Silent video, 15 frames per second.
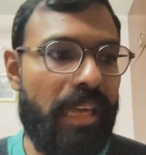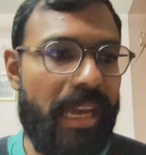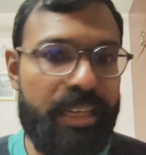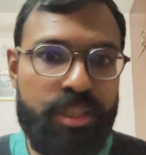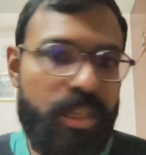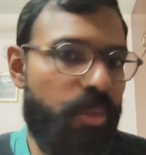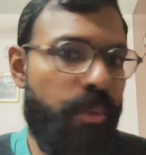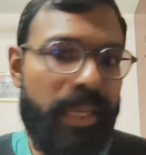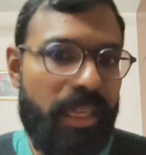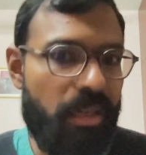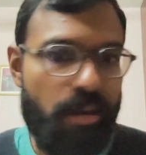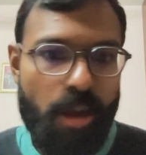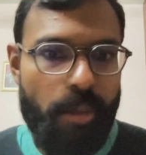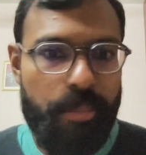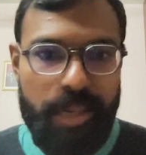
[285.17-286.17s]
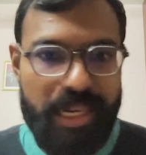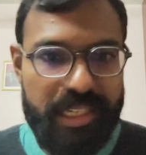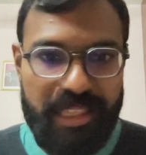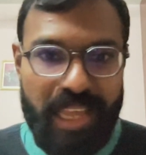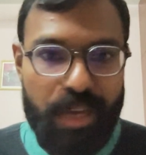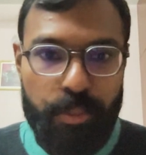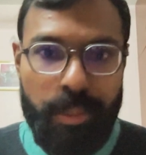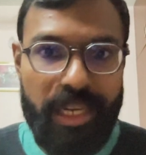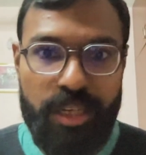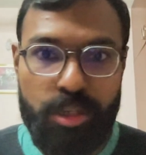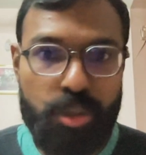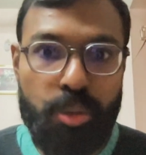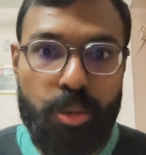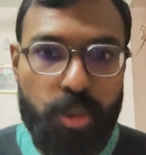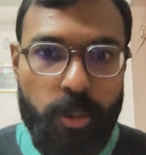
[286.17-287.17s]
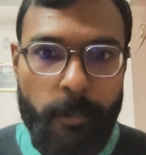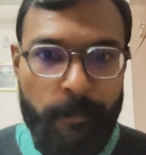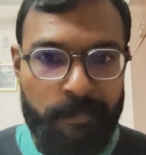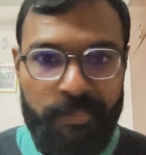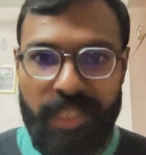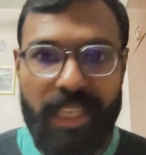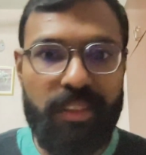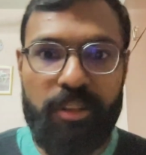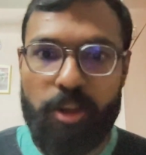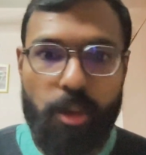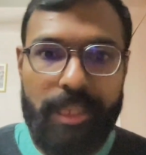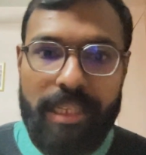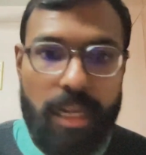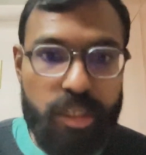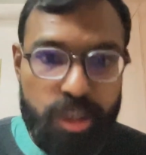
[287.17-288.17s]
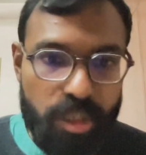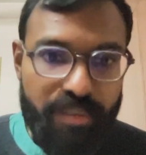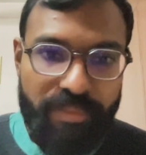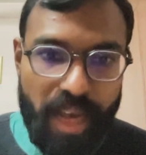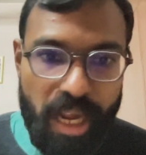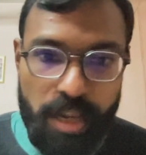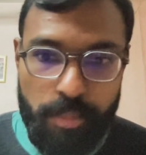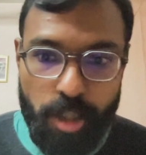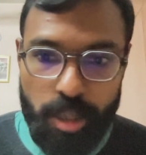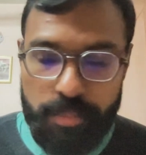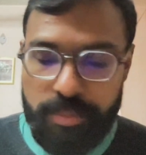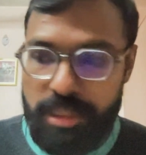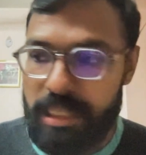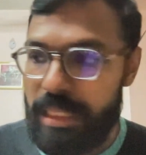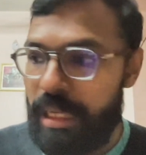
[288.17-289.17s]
actually, we can operate in that way too. And throwing cultural firebombs